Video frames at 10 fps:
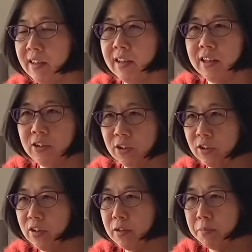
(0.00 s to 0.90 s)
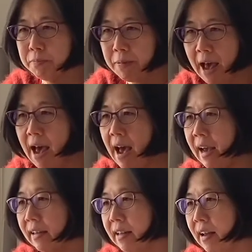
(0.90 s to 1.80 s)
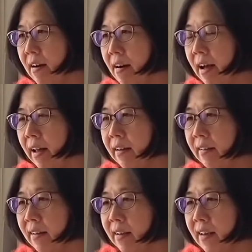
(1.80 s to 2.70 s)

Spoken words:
it just packed. And